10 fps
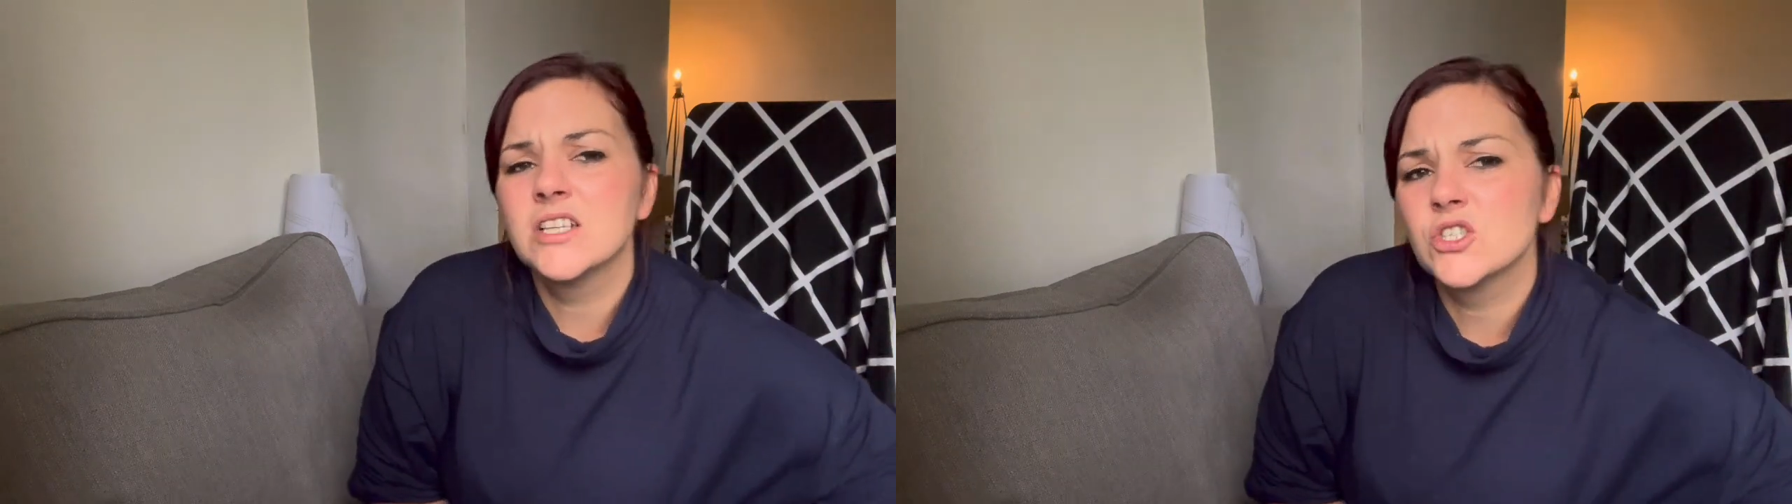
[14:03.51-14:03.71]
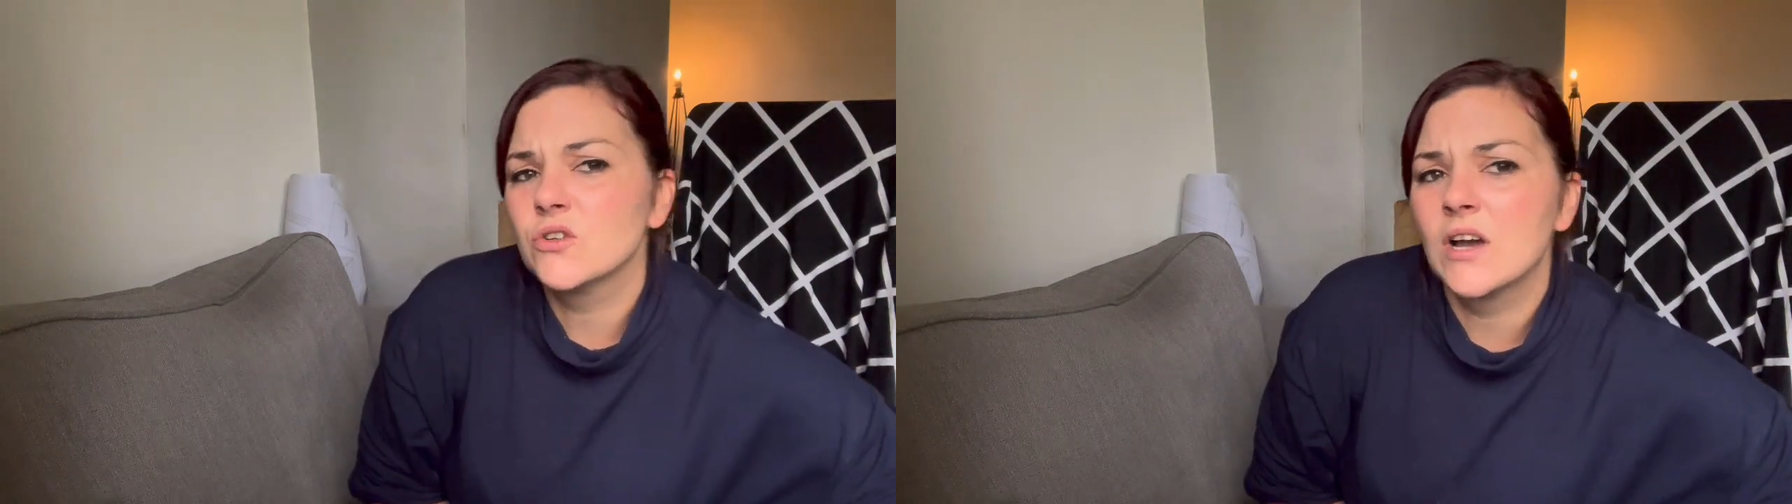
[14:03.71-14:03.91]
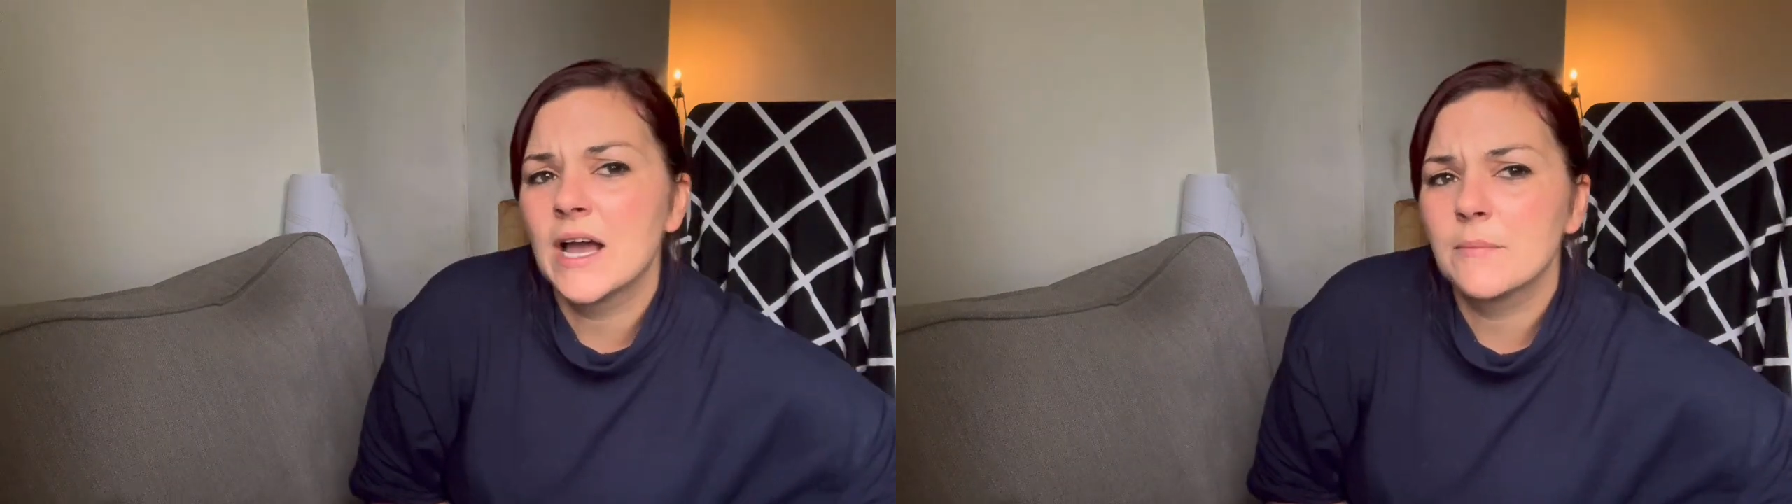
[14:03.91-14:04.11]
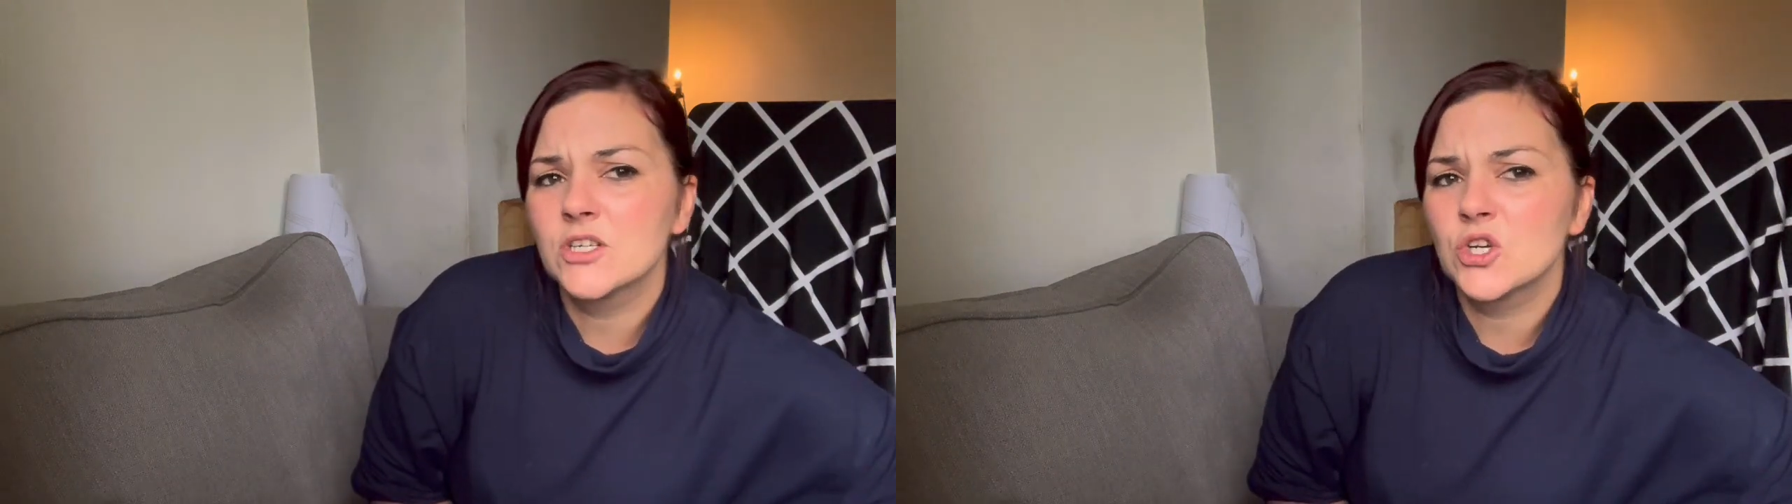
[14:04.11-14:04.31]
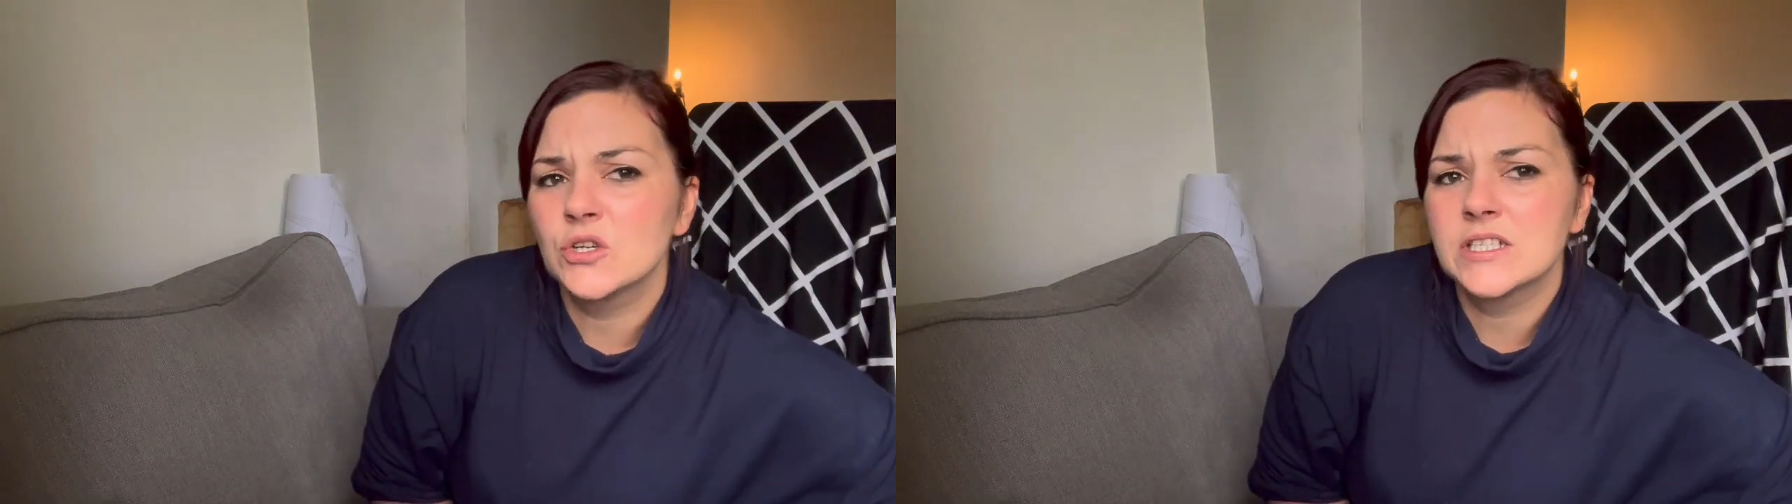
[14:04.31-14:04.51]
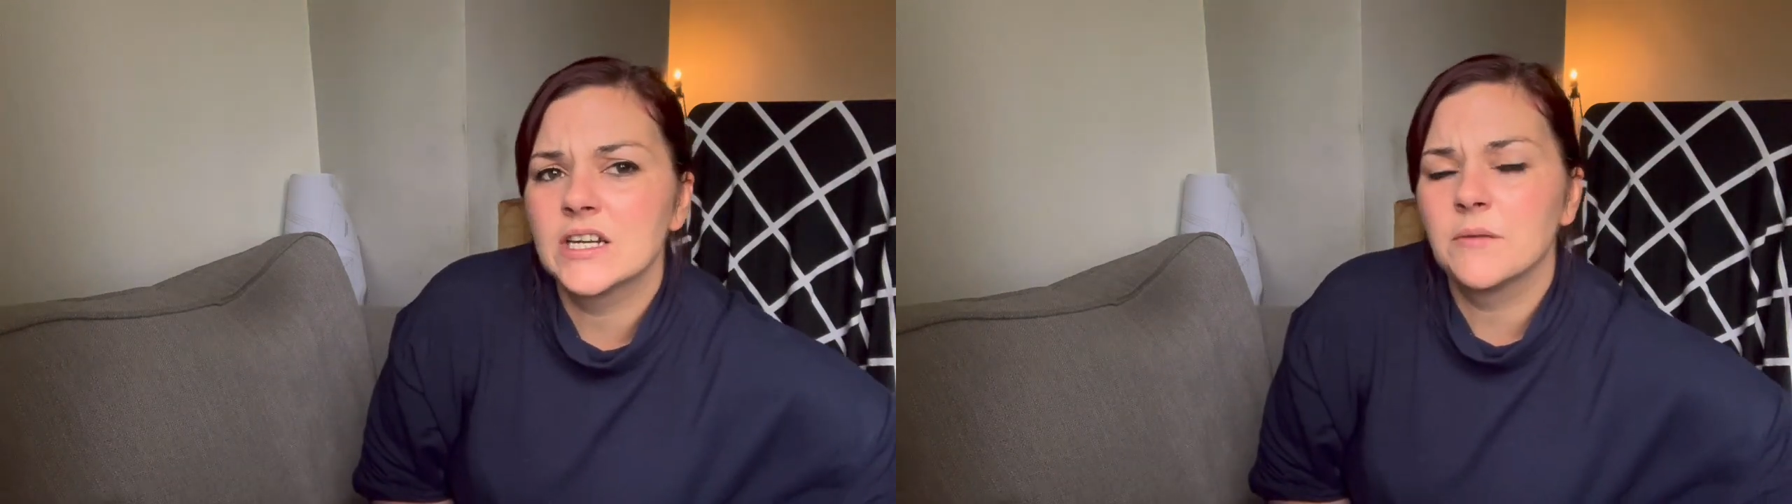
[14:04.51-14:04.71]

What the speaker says: sure how much content